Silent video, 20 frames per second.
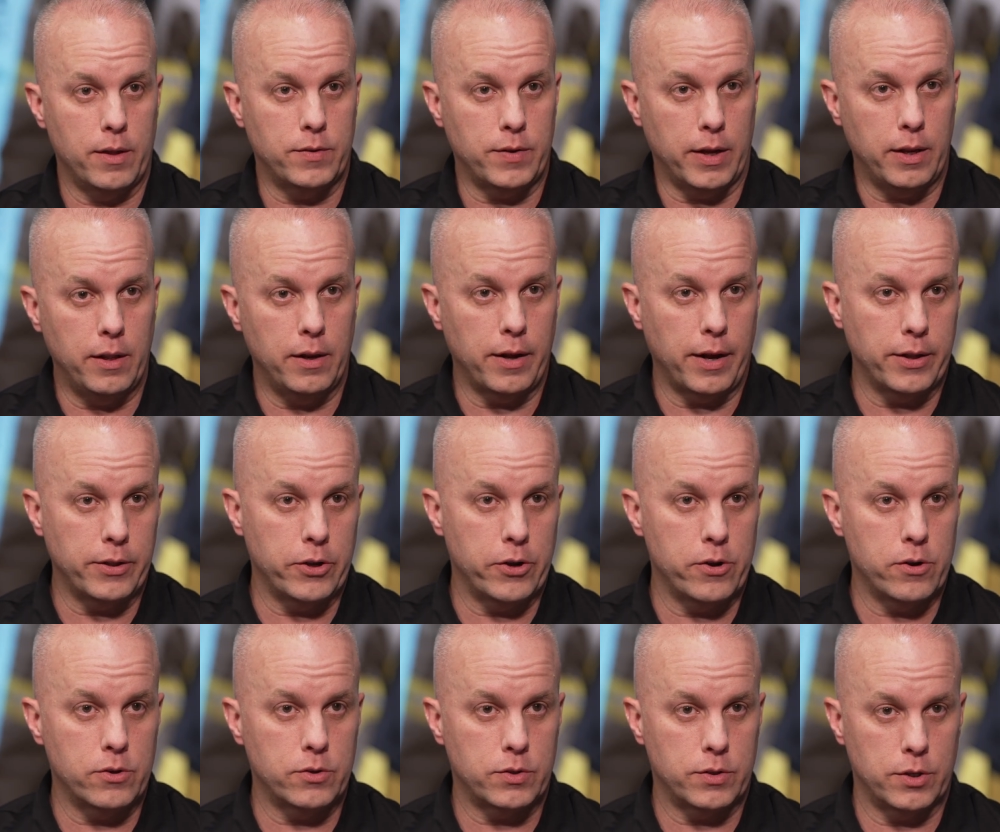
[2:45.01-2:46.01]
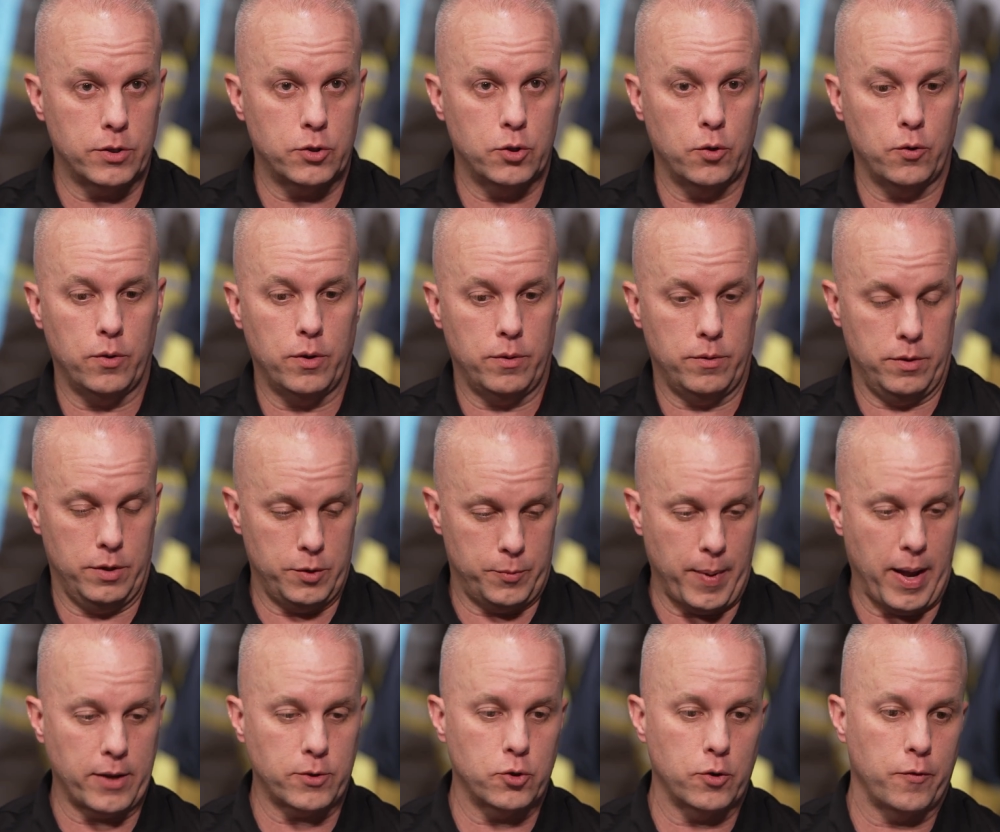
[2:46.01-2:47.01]
It's 89 years. This
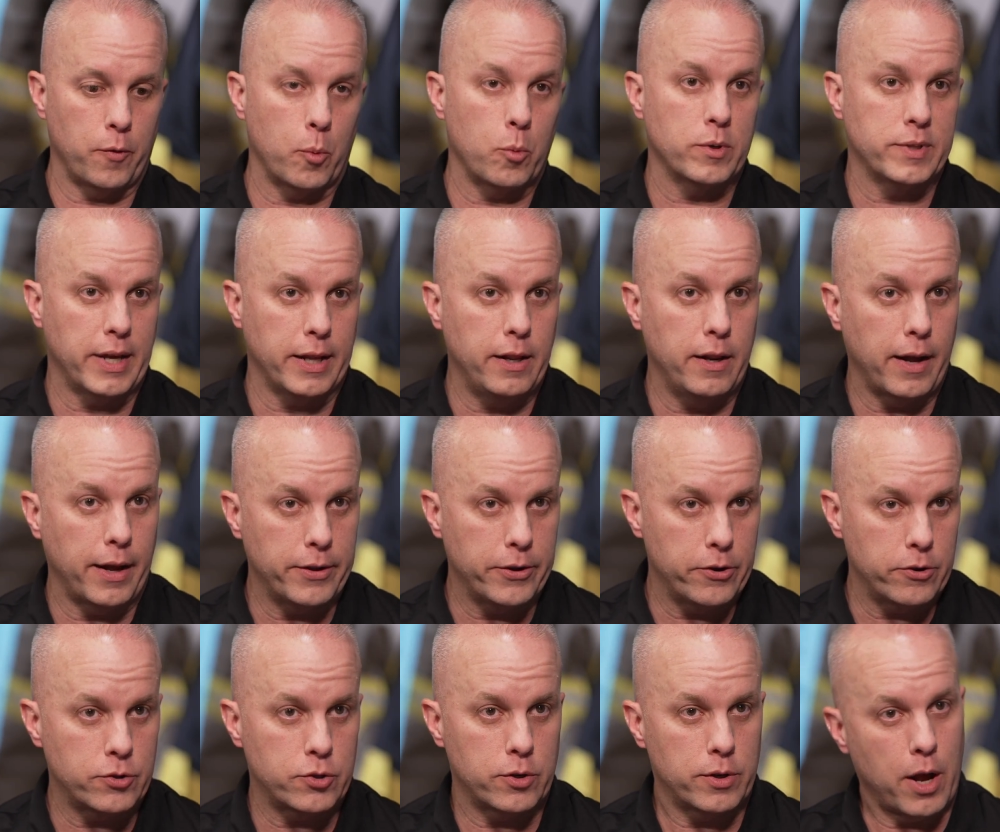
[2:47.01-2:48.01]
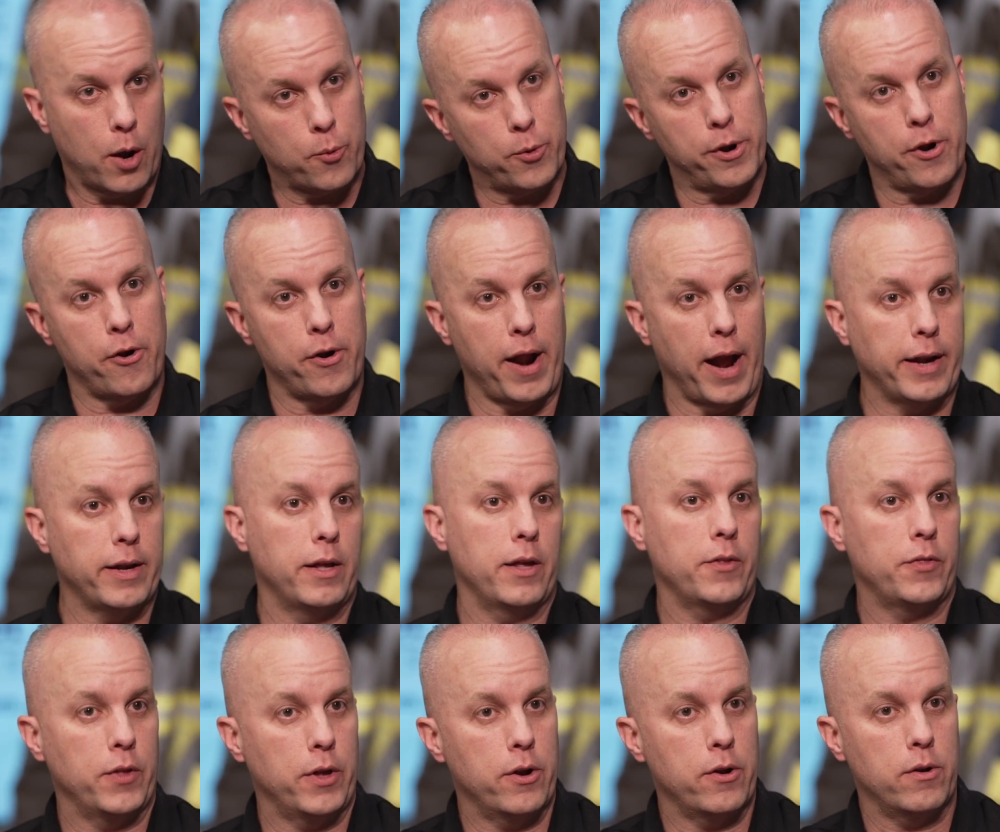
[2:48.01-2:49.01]
past November was 89 years. So now we're in our
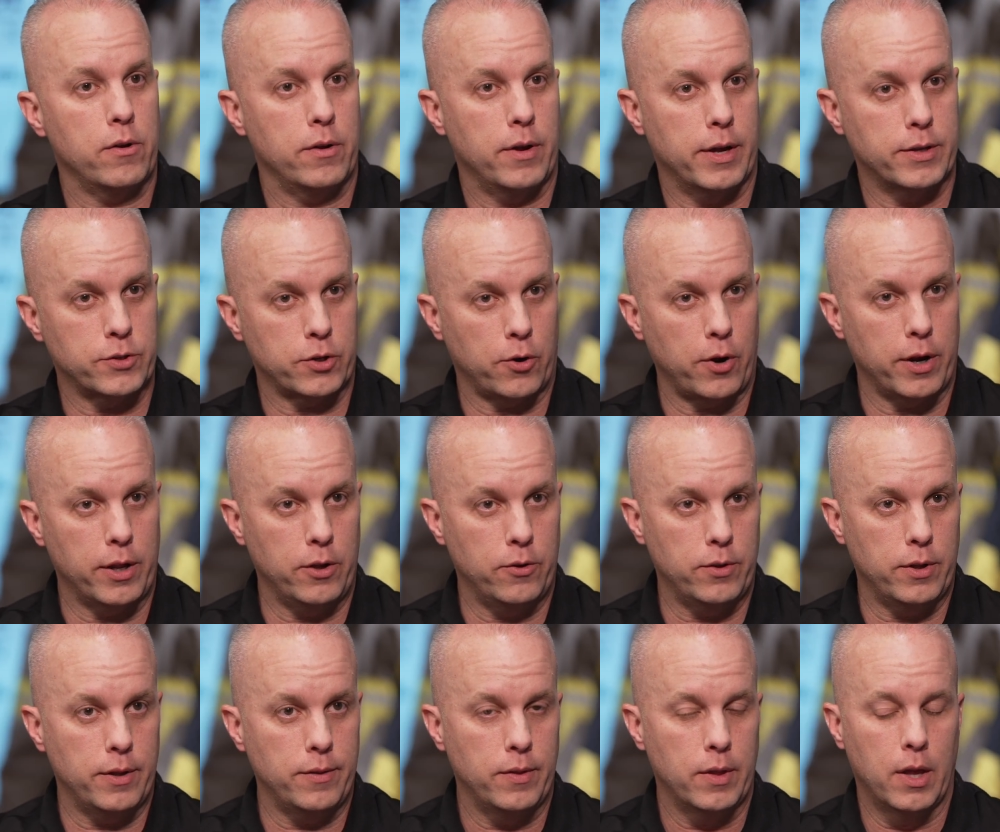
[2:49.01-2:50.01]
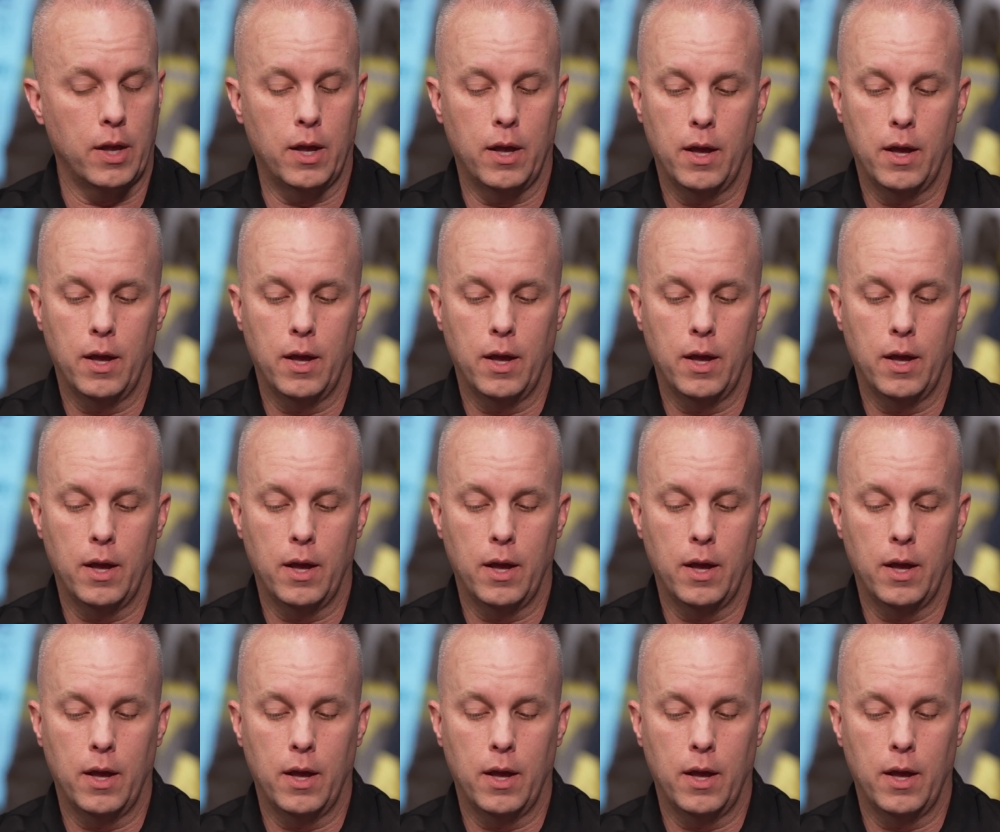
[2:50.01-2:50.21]
90th year as a credit union.